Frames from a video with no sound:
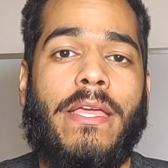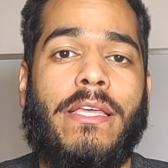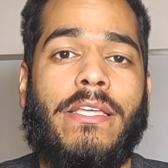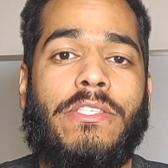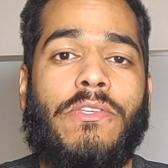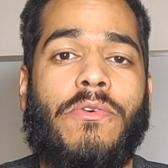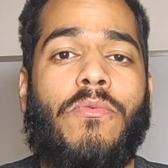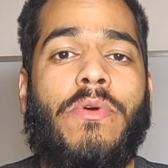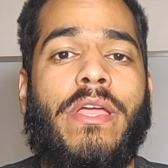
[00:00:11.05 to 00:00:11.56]

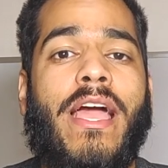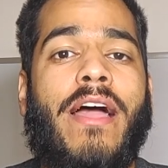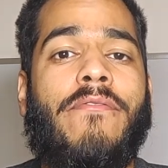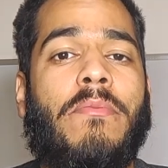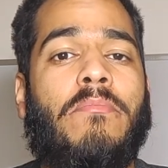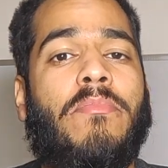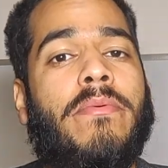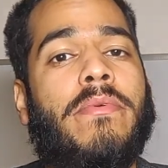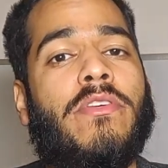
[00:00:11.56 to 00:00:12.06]
So we have a
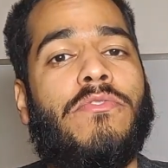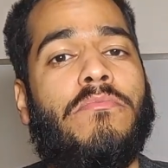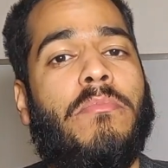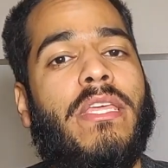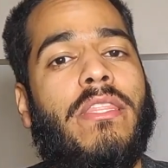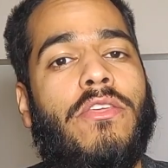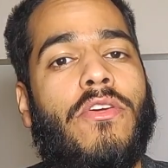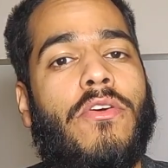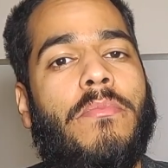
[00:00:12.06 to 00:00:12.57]
previous
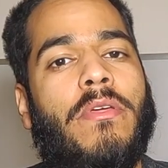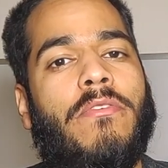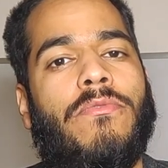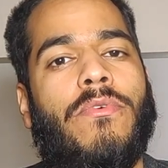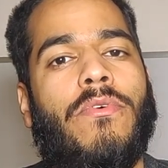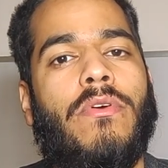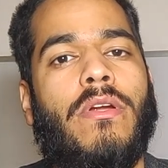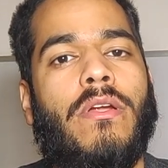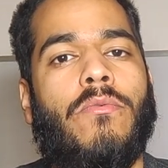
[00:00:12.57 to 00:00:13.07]
video
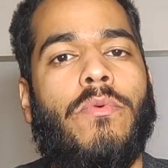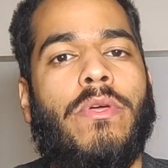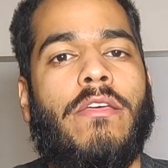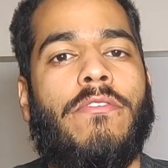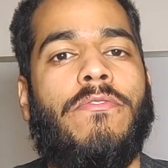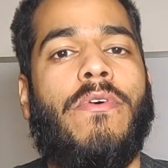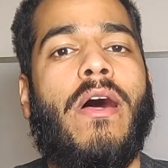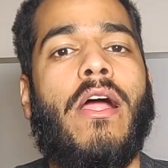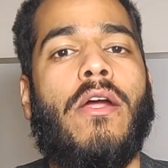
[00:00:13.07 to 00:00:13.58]
before with the
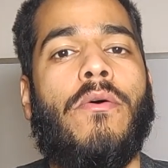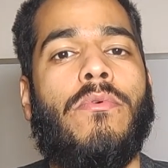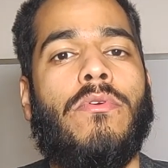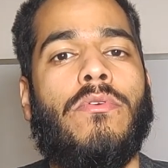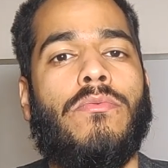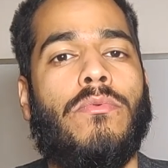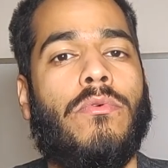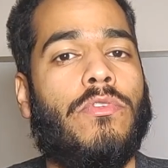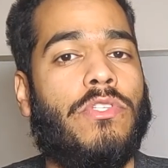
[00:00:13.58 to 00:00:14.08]
firewall
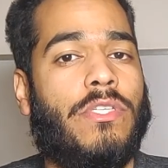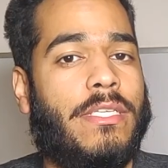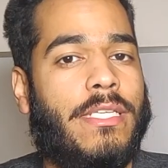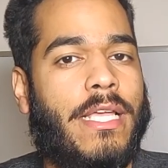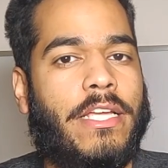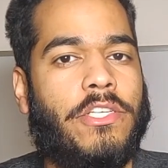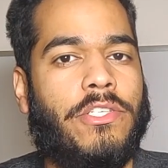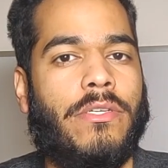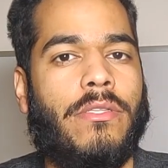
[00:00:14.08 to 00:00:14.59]
rules
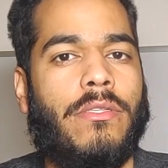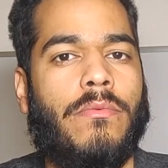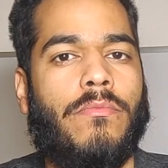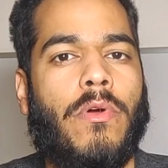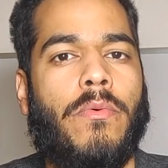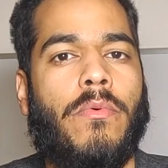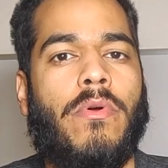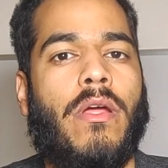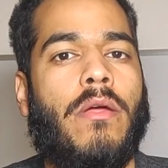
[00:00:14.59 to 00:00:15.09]
section
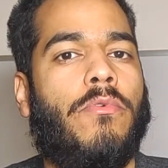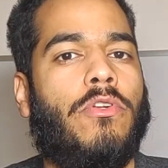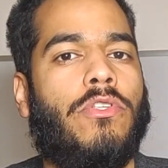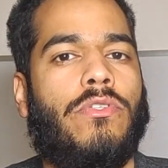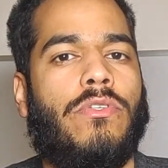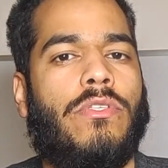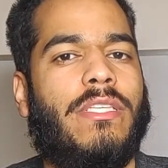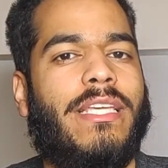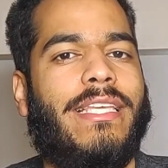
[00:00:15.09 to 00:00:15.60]
where we were able
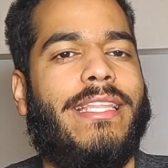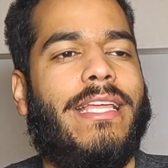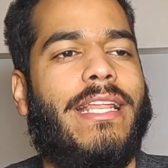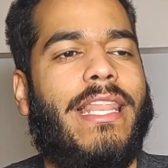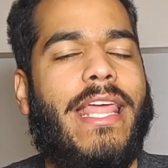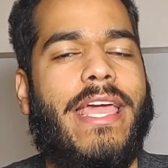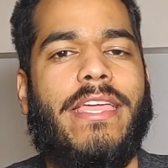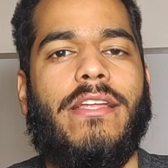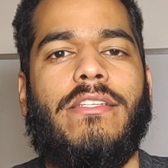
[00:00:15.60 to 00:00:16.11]
to see the
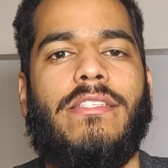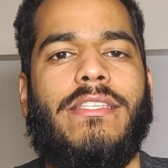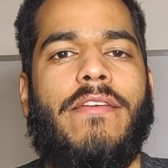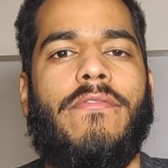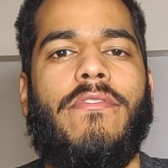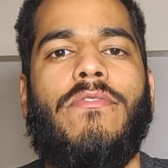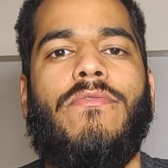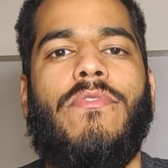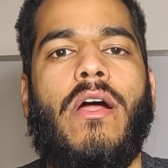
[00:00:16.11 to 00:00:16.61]
layer
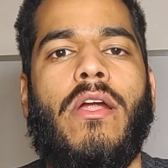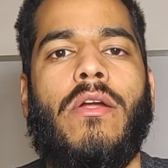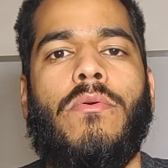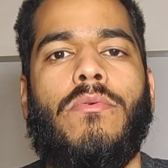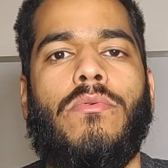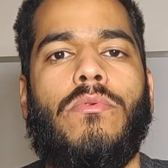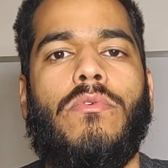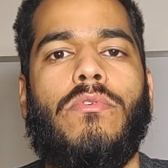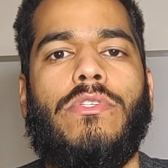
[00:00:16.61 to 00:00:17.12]
seven firewall
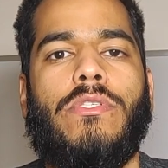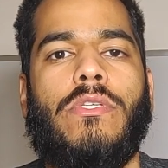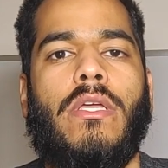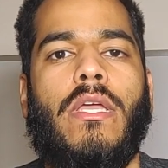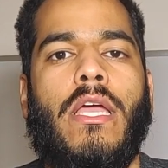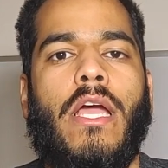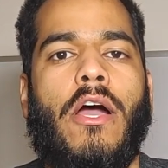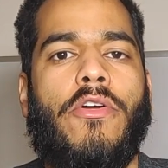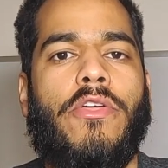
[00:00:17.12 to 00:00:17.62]
rules,
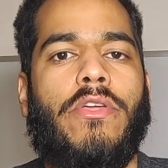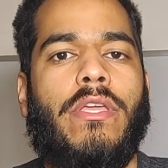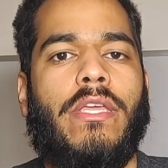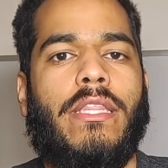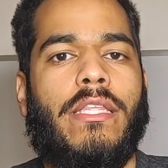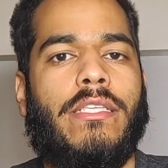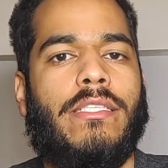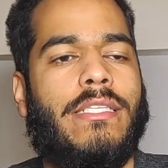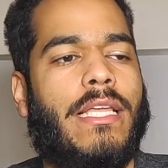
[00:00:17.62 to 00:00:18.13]
how you
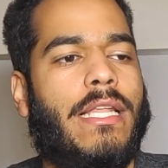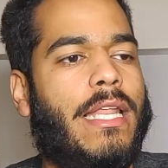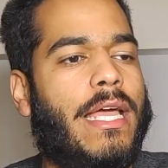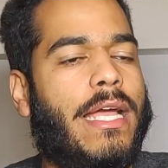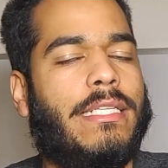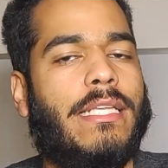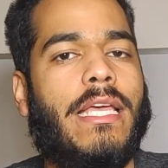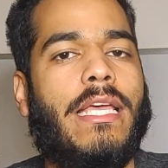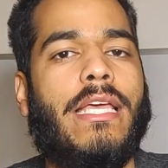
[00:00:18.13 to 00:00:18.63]
can
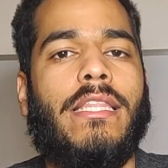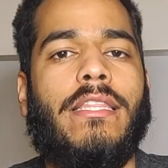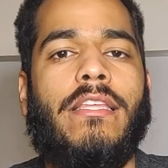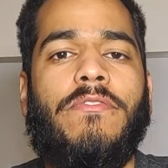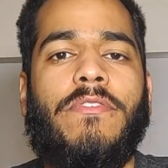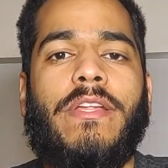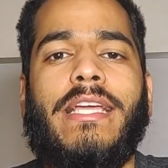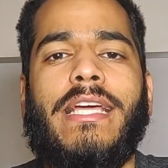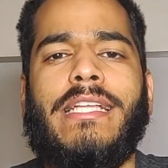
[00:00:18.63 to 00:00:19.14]
select
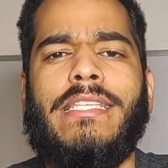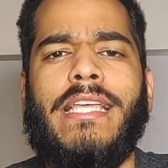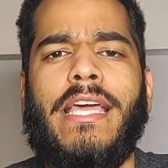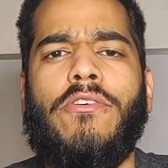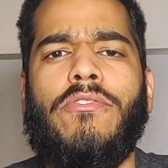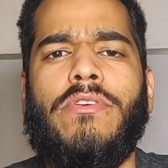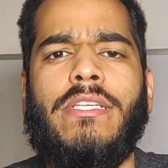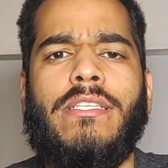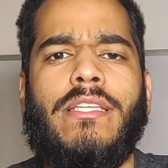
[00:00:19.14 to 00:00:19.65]
different
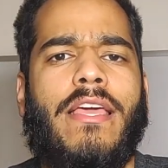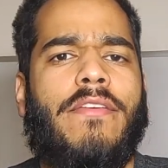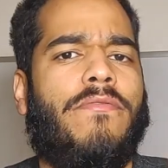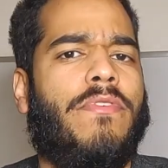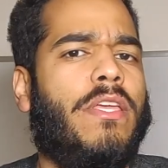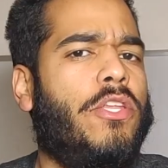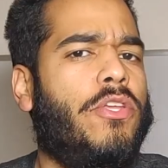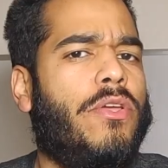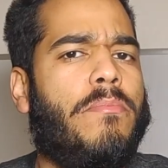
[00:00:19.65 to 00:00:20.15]
categories like
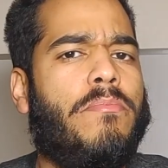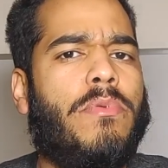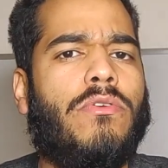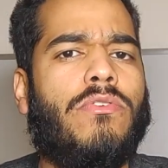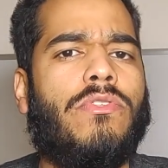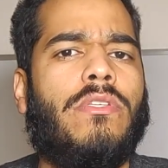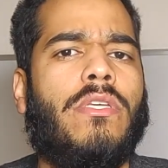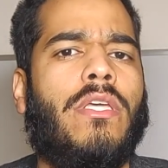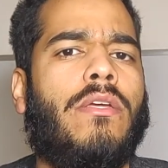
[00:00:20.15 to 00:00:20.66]
video,
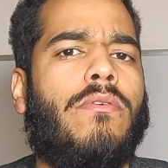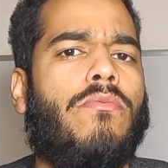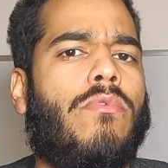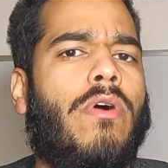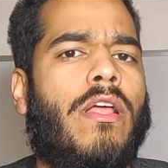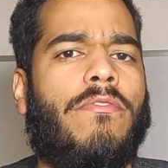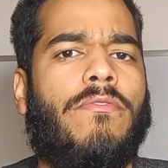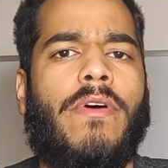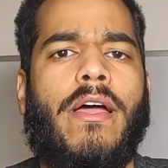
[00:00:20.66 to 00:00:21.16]
music,
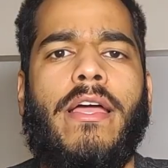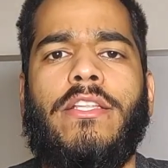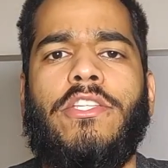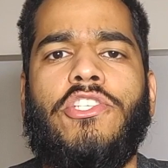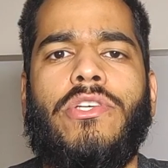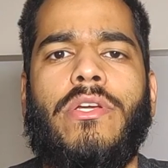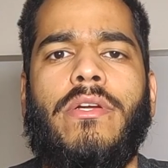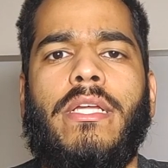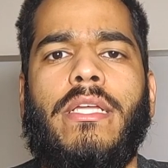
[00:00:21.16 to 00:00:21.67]
web file
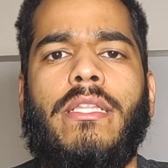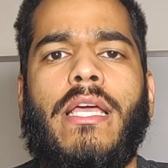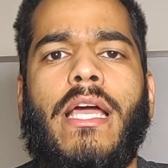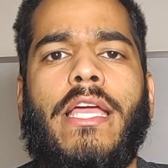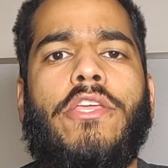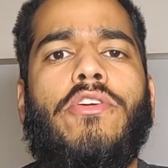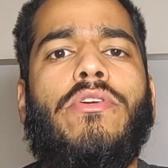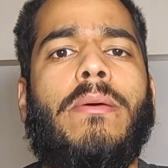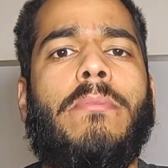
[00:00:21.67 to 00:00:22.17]
sharing,
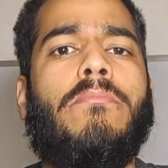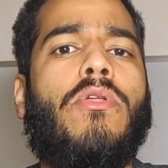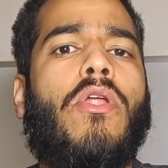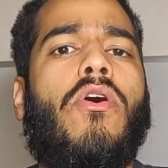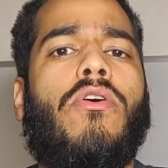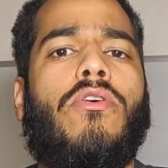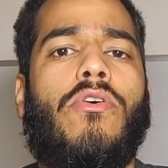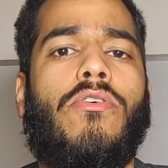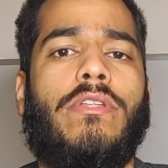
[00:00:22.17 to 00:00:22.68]
and you can
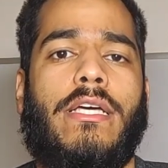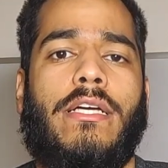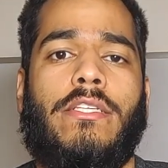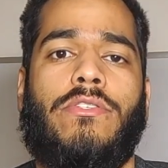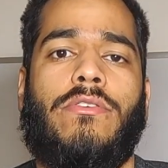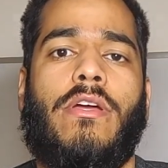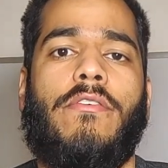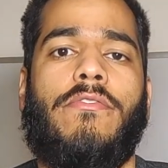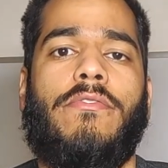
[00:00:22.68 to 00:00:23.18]
block all that
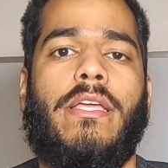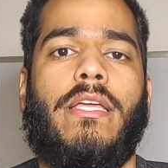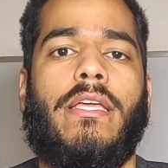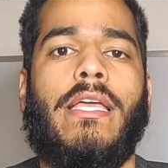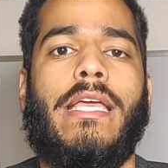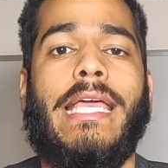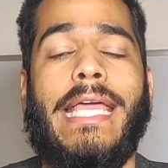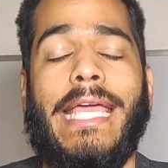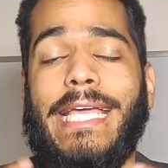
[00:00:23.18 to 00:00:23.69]
traffic.
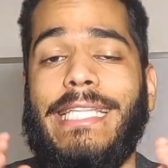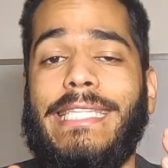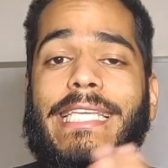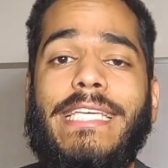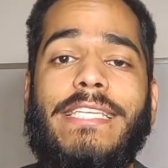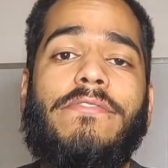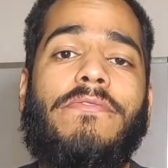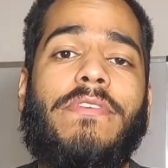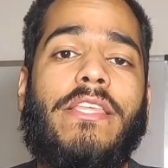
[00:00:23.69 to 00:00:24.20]
In
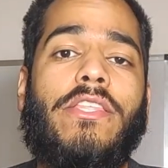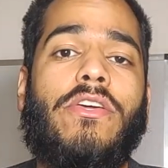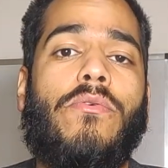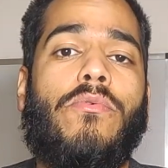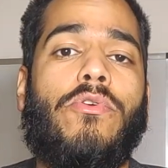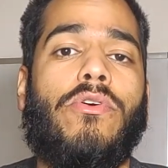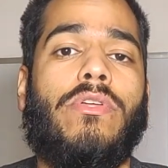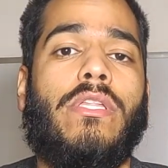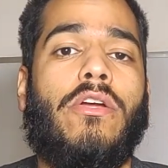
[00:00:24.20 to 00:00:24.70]
this video,
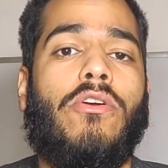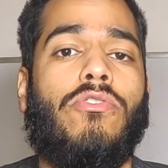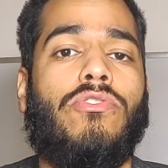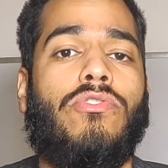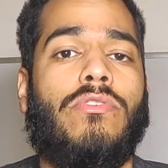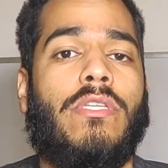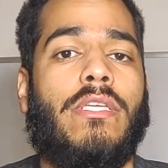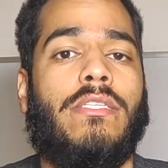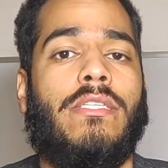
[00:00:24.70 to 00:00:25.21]
we're going to go
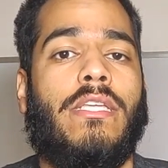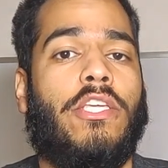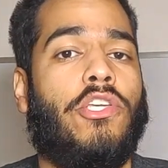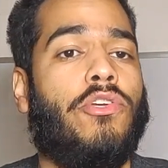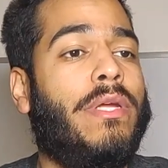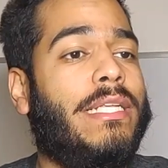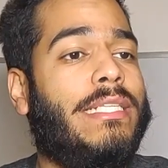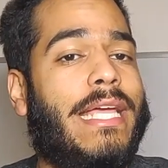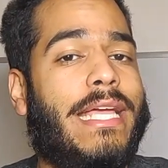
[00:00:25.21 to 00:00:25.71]
to the
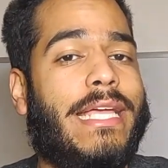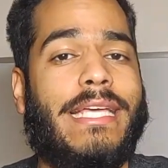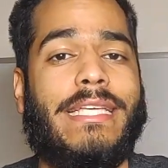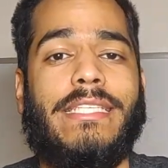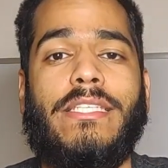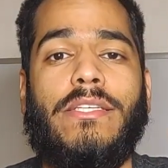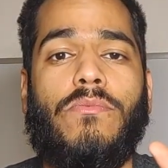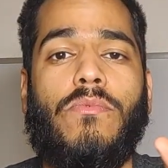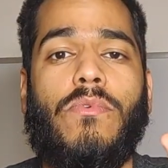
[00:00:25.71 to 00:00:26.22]
security and S
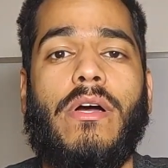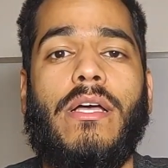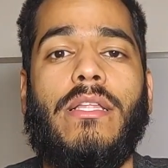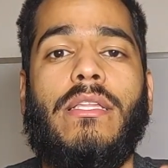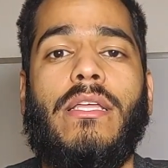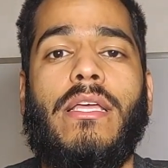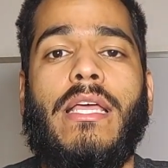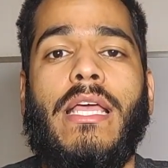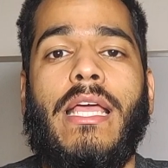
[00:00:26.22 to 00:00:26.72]
D
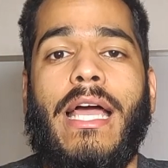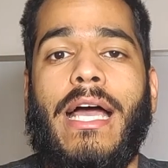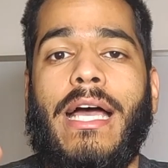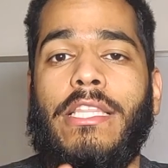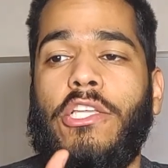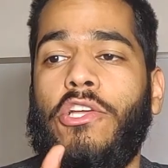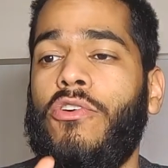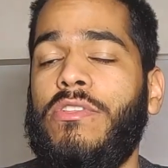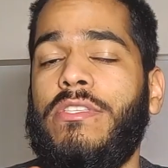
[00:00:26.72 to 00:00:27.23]
WAN
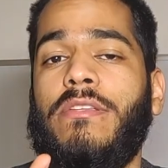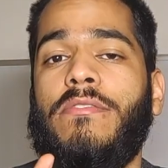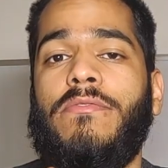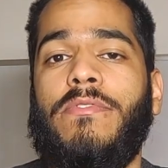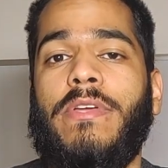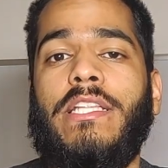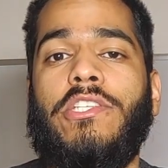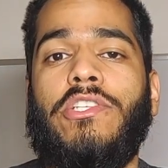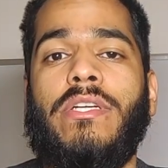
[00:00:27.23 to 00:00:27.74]
and content
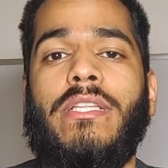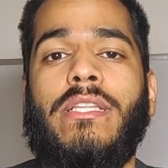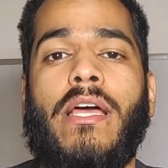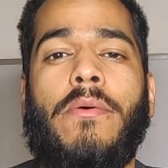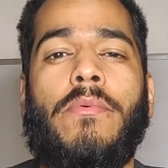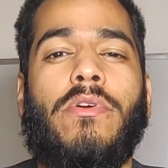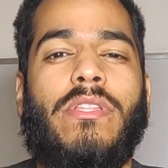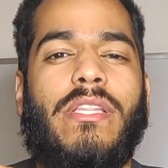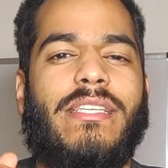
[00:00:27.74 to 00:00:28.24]
filtering, and
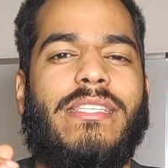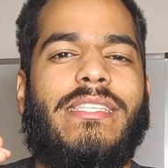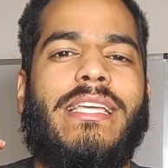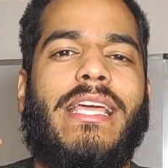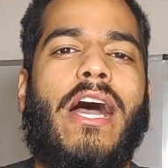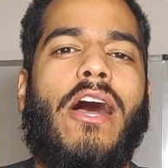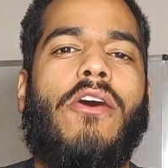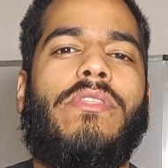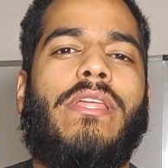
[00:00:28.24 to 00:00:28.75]
we're going to see
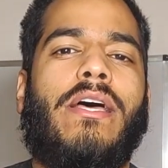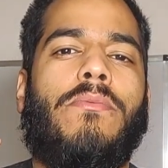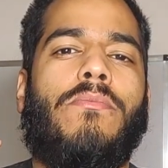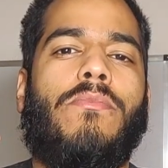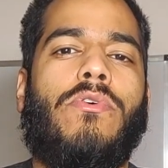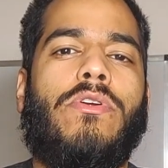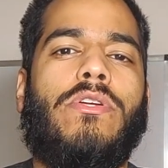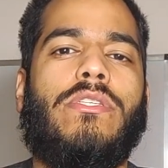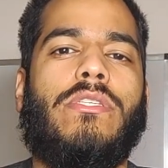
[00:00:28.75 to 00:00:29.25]
how that
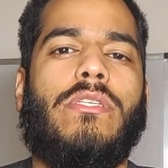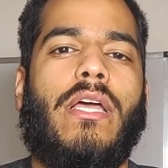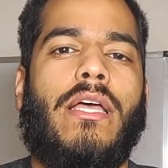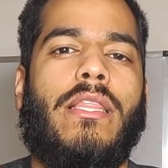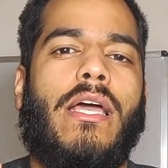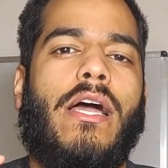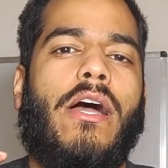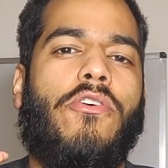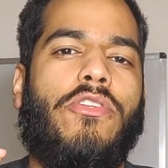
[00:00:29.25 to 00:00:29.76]
works and
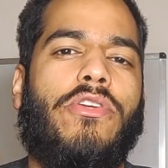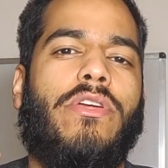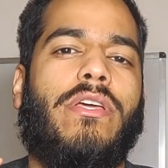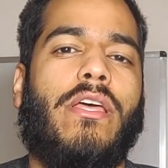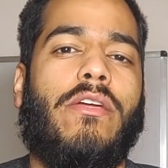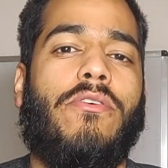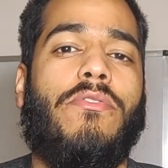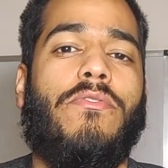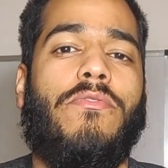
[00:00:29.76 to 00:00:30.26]
how you're
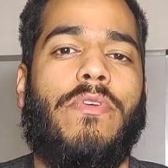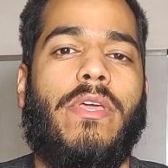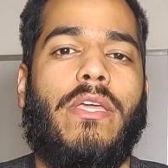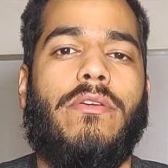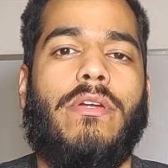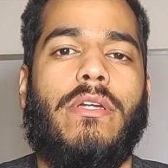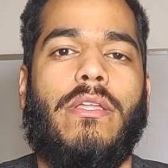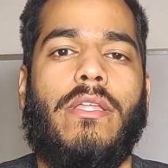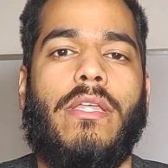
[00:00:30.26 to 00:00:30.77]
going to
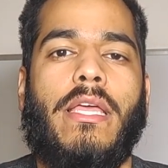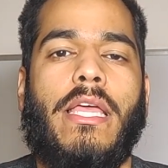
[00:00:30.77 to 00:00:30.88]
configure it.